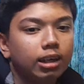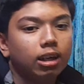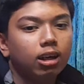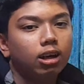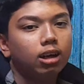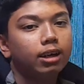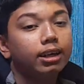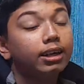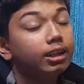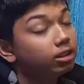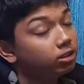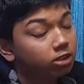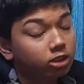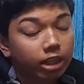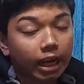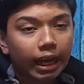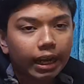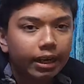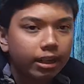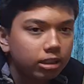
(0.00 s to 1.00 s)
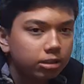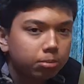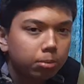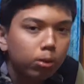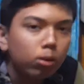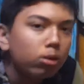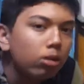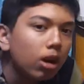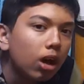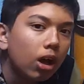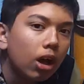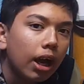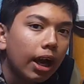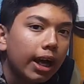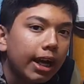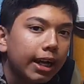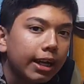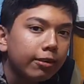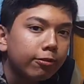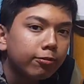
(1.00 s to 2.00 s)
is dry, it is blue,
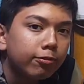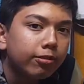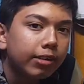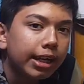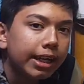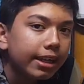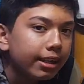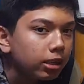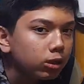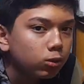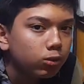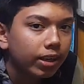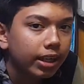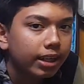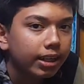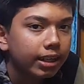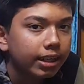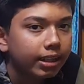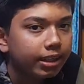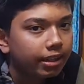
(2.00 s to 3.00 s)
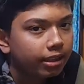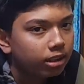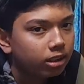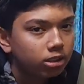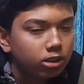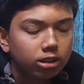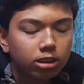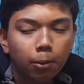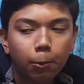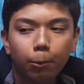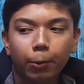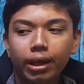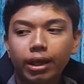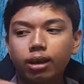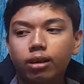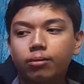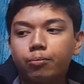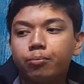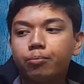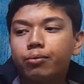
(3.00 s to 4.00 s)
and when it is wet, it turns
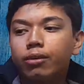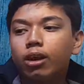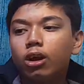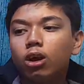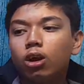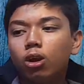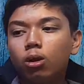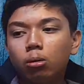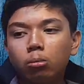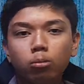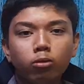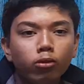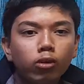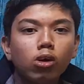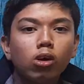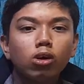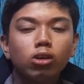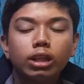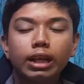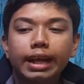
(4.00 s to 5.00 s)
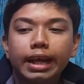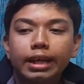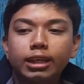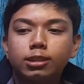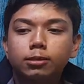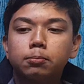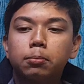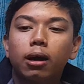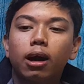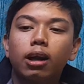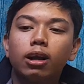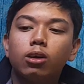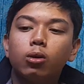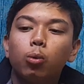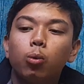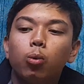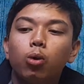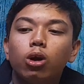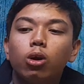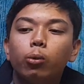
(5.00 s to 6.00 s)
pink. Moving on to the next part,
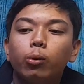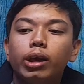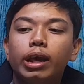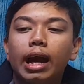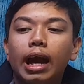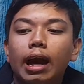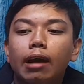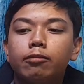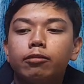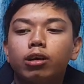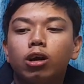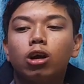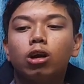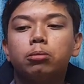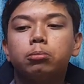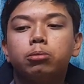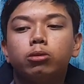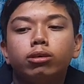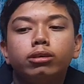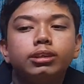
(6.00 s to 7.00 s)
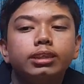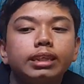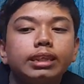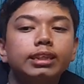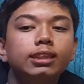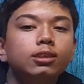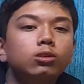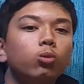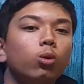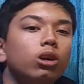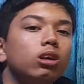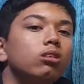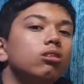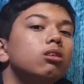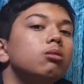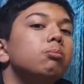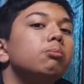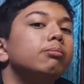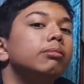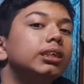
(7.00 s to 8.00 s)
what do we have in our books is what is
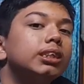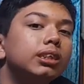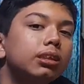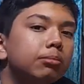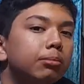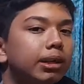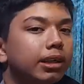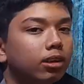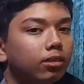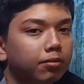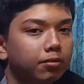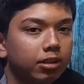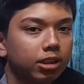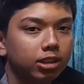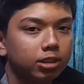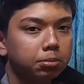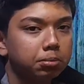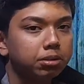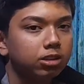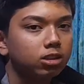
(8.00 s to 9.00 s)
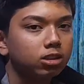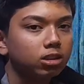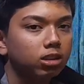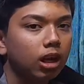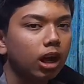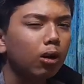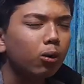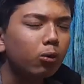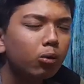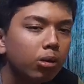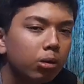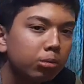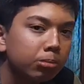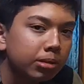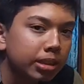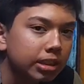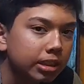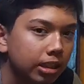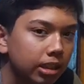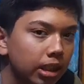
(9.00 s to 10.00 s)
the measurement of transpiration. How do we
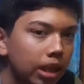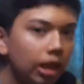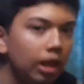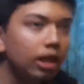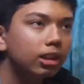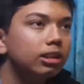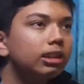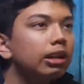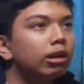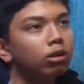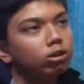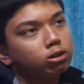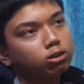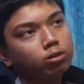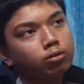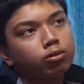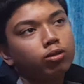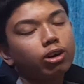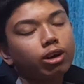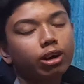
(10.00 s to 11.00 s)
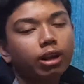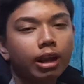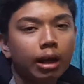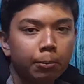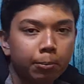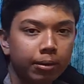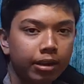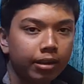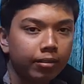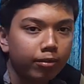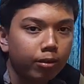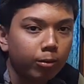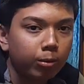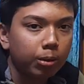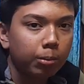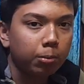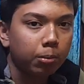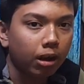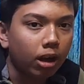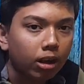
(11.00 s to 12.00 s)
measure the loss of water happening from
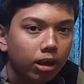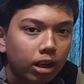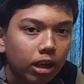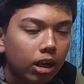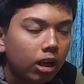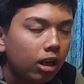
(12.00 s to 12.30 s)
the plant?